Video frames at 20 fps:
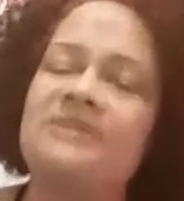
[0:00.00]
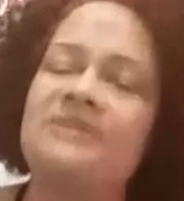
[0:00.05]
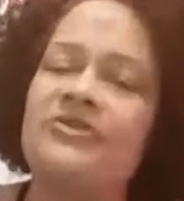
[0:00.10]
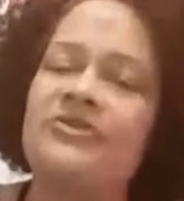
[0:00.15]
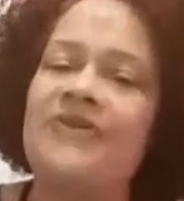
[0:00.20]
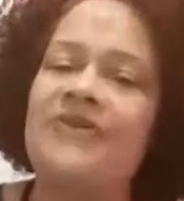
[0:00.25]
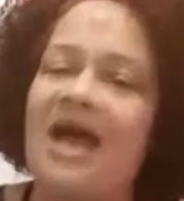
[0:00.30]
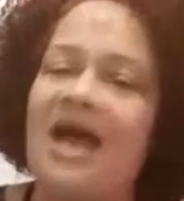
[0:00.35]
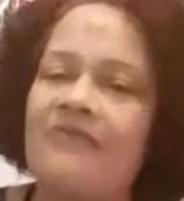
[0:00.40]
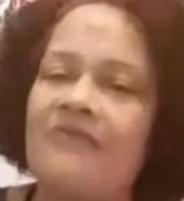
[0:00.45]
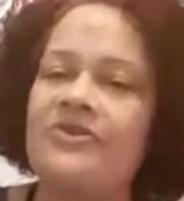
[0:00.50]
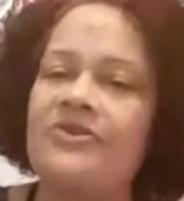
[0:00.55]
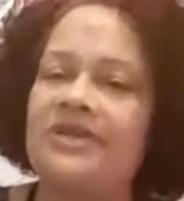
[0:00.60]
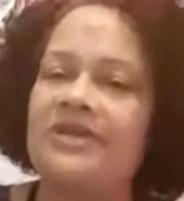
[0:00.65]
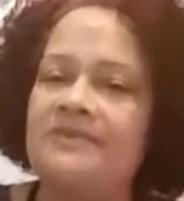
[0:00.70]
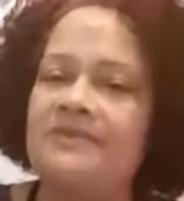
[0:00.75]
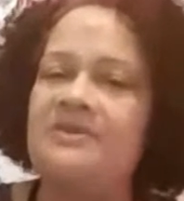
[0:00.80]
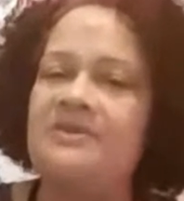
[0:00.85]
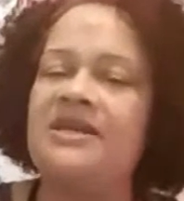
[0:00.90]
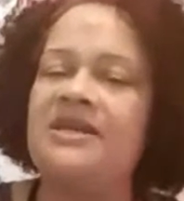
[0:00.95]
but they're not
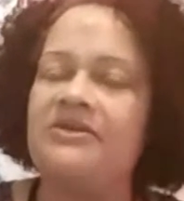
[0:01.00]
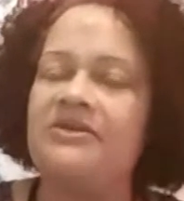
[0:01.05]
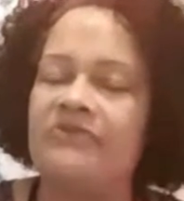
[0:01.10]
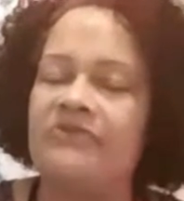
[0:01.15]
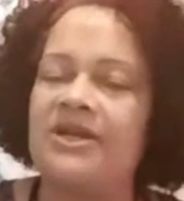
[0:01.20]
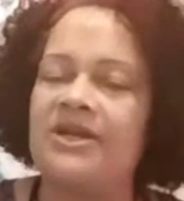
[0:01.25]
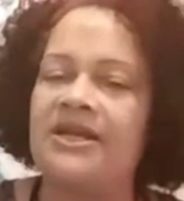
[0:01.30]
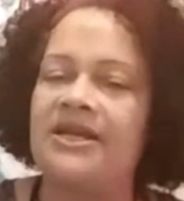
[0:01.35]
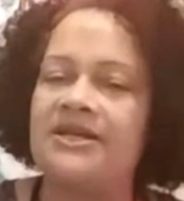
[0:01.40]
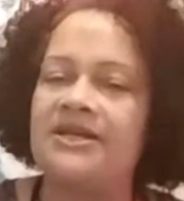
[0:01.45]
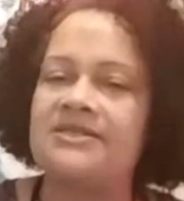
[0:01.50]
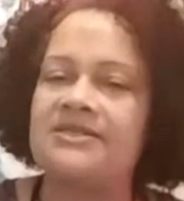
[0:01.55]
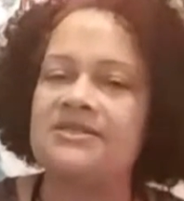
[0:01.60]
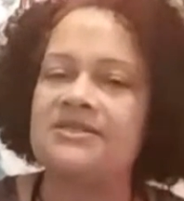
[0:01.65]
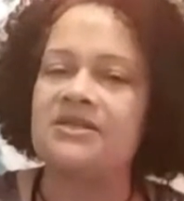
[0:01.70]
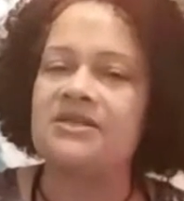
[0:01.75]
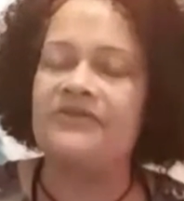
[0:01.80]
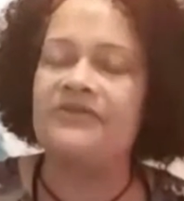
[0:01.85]
really mini readings,